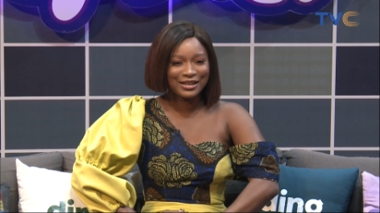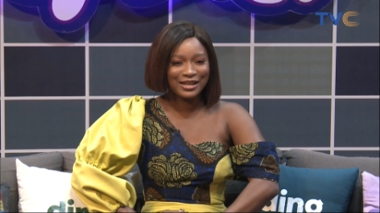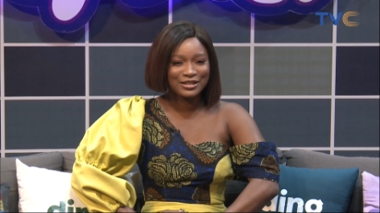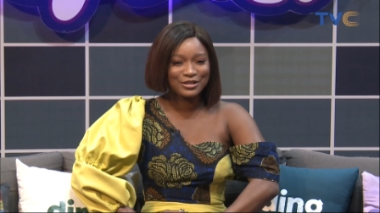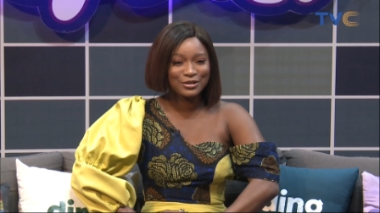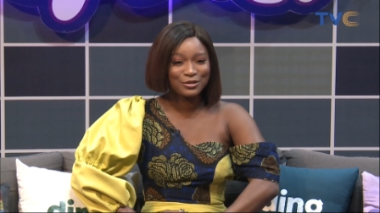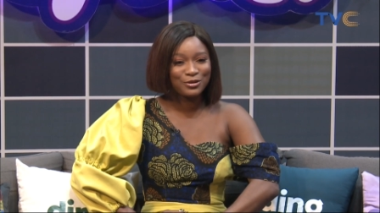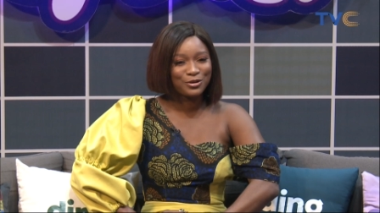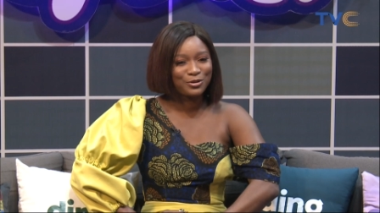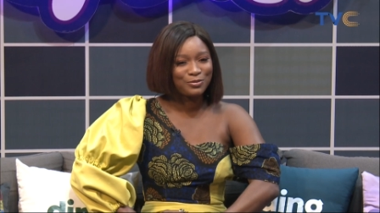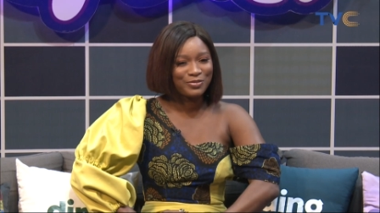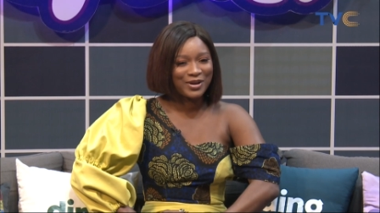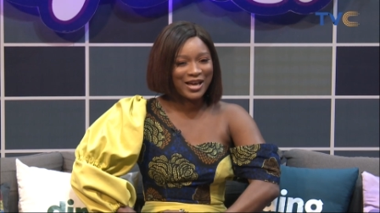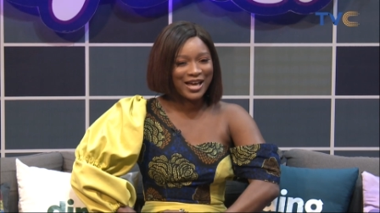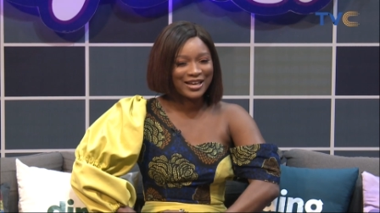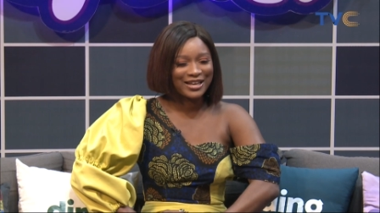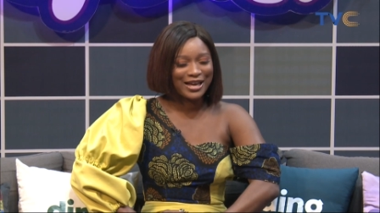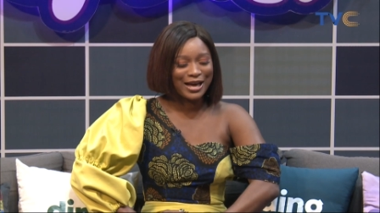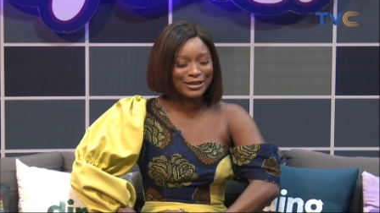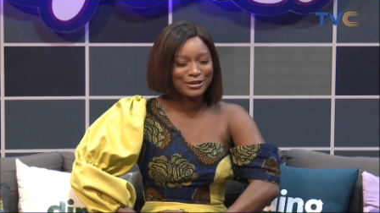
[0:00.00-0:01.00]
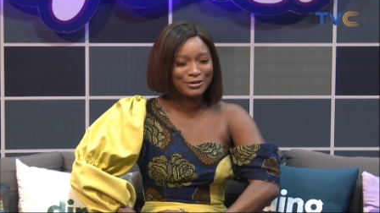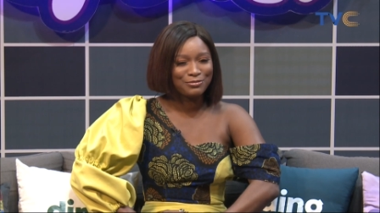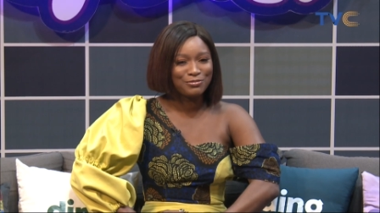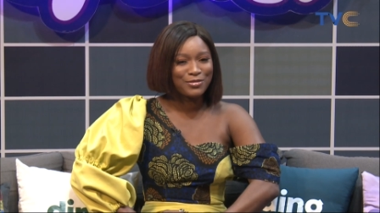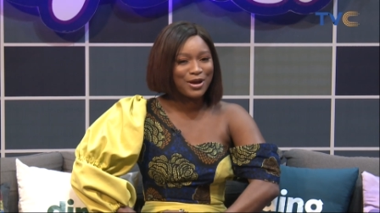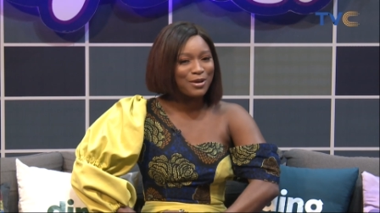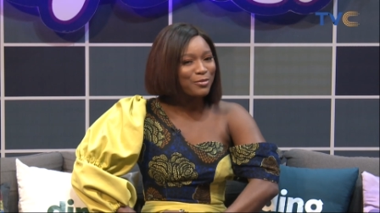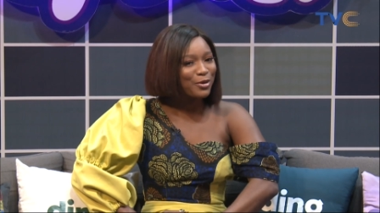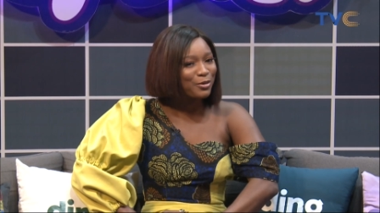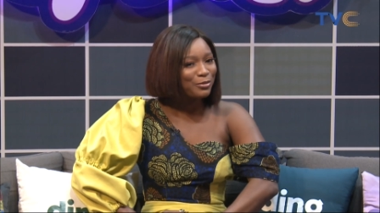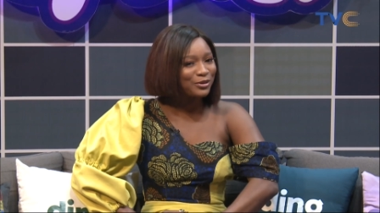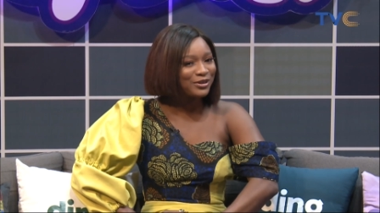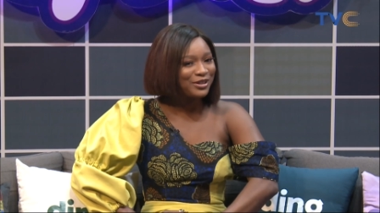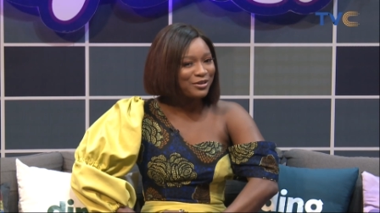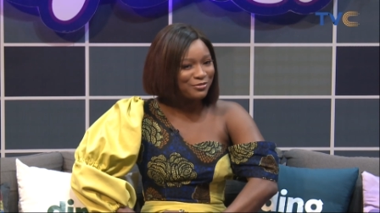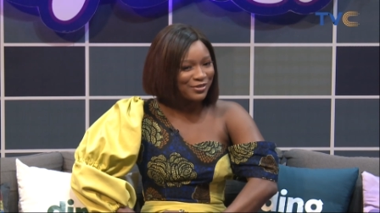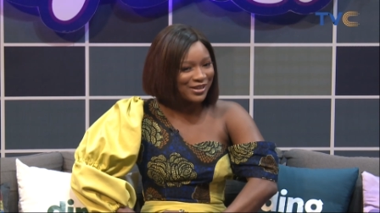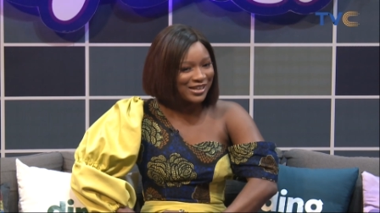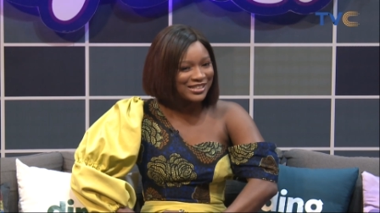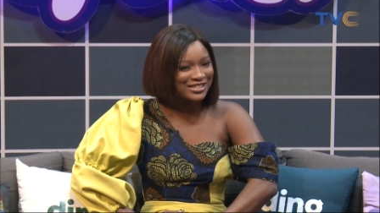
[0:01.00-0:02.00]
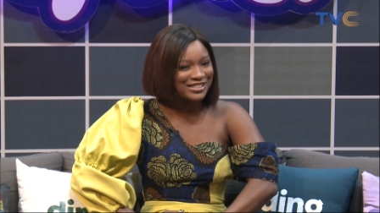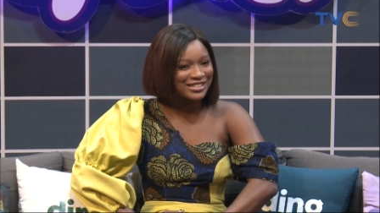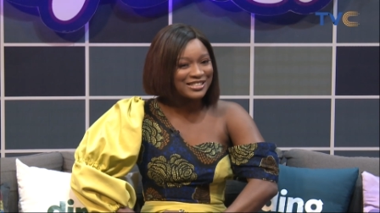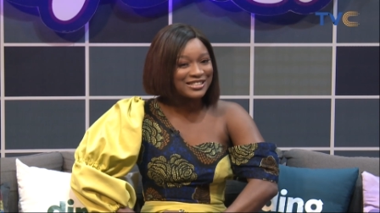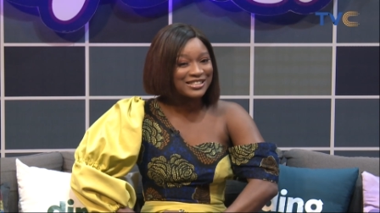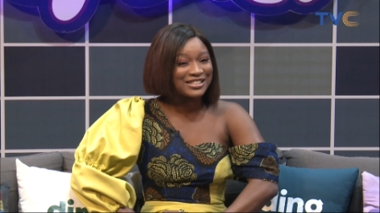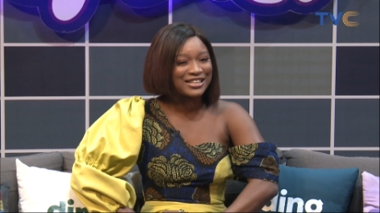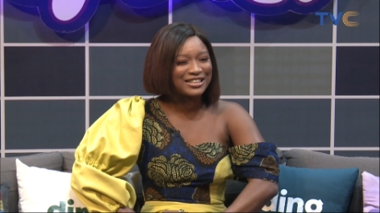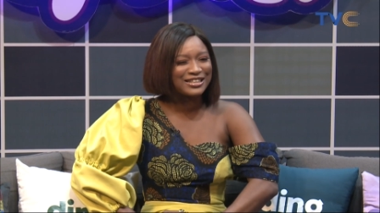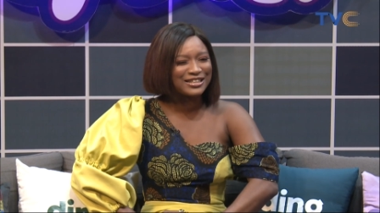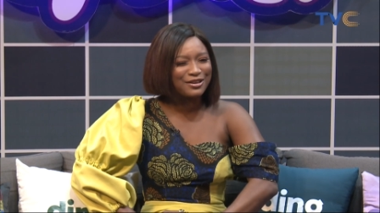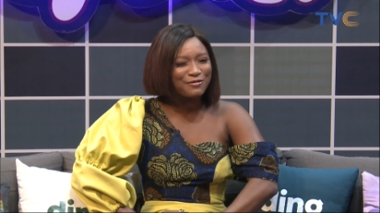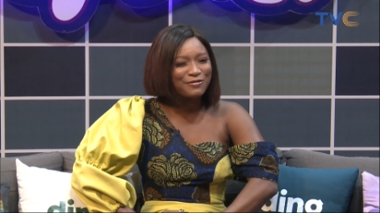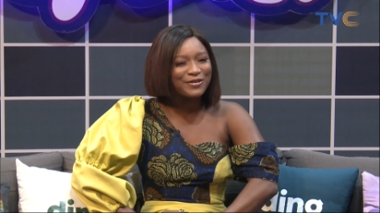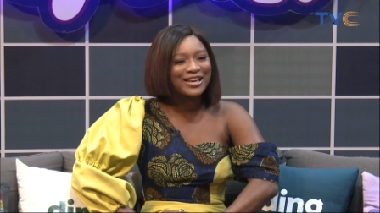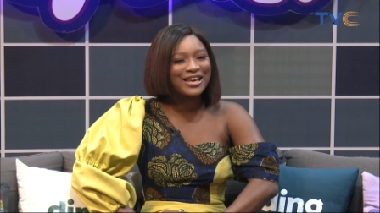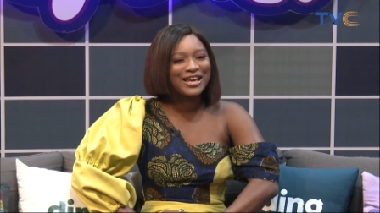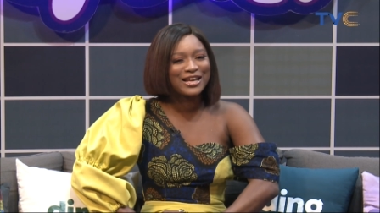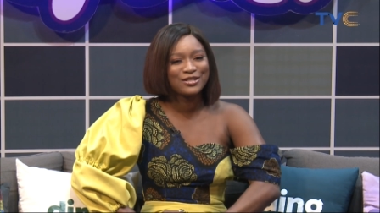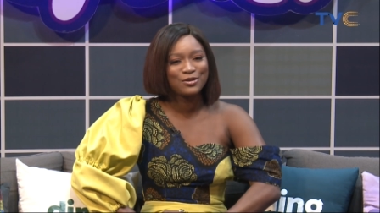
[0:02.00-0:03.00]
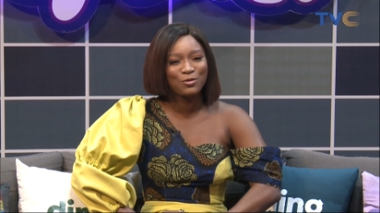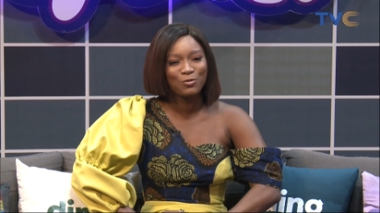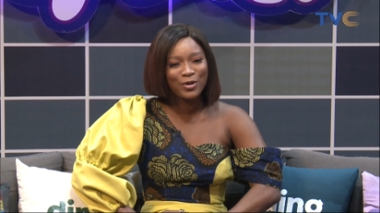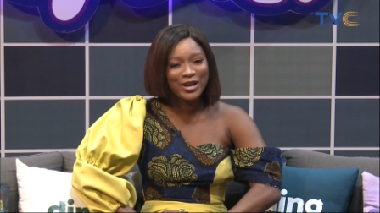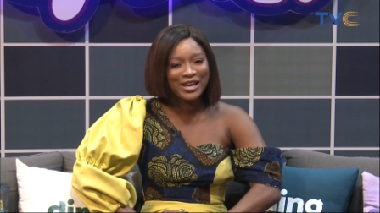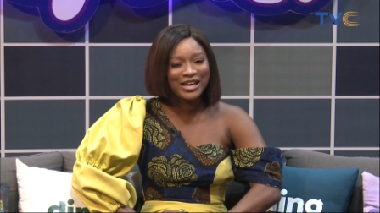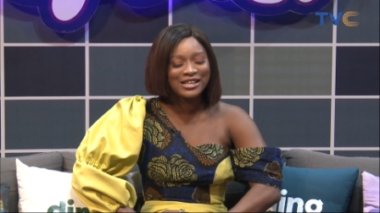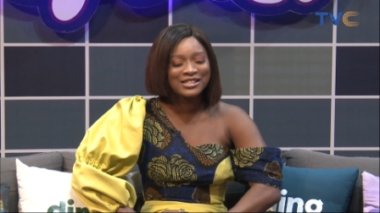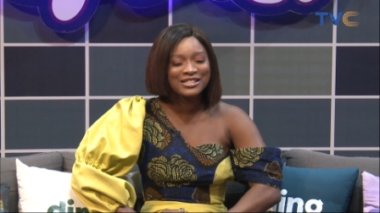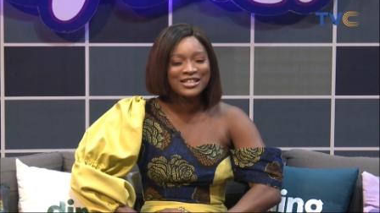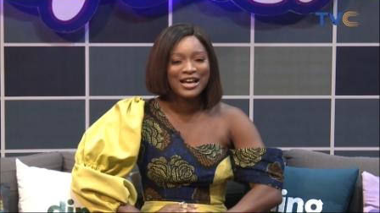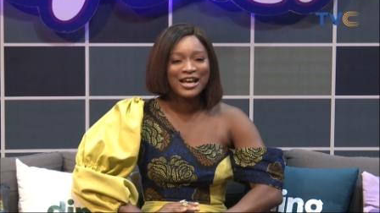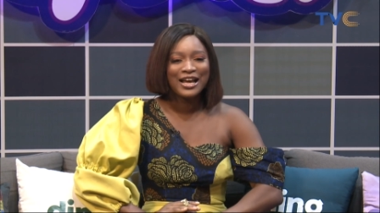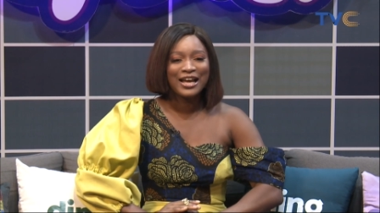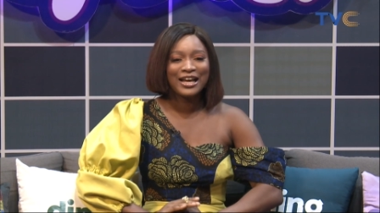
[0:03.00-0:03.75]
let's look back at the memorable events and significant wins